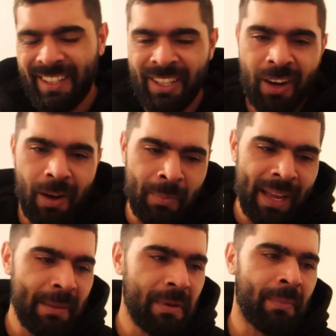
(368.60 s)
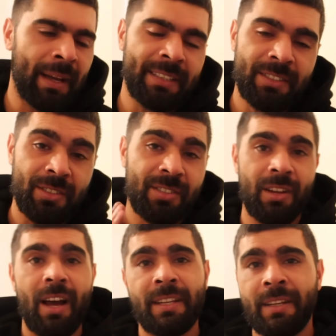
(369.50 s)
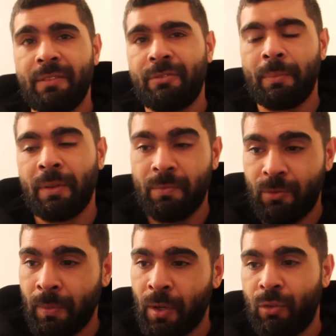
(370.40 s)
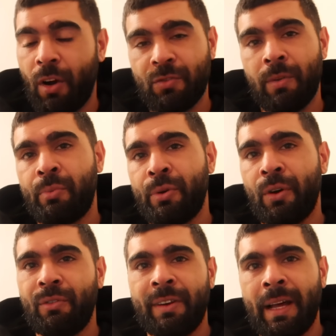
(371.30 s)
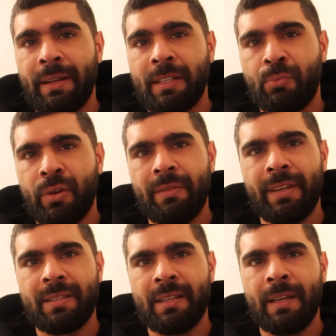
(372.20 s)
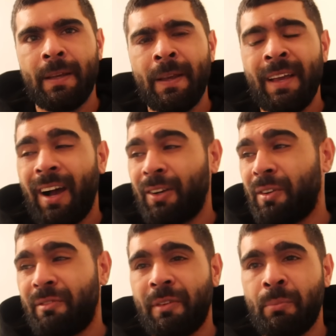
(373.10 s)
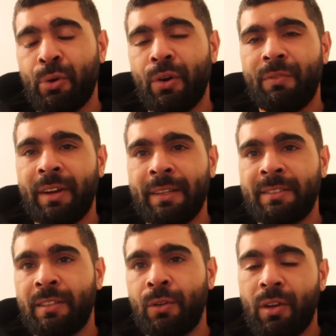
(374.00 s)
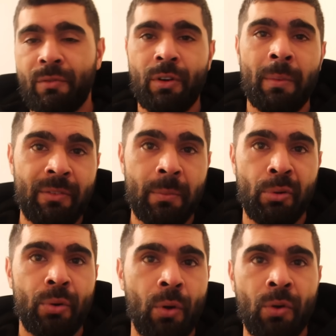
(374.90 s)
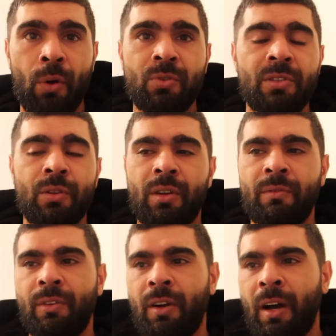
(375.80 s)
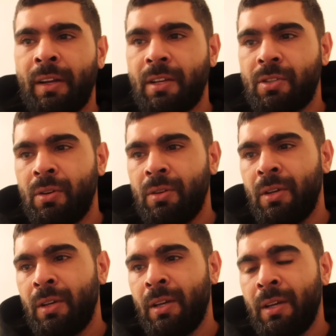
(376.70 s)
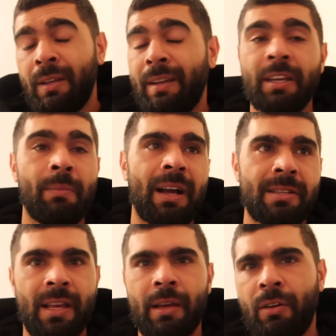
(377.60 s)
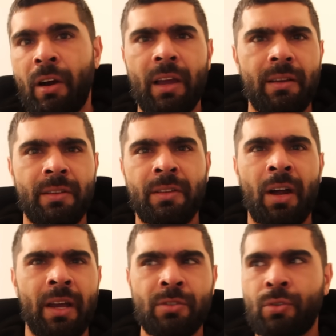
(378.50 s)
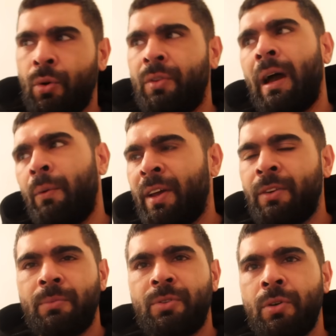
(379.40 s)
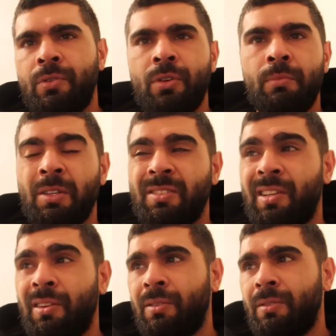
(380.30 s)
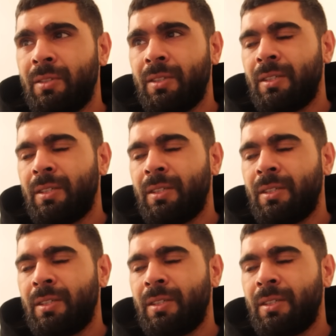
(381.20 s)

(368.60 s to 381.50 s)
you can't blame him, man. He's just sliding in from the from the cross from Bruno Fernandes previously. I don't even think Bruno Fernandes is looking for him. I think Bruno knows he's looking for Garnacho. Now you might say, all right, United score that, we end up two two, but still,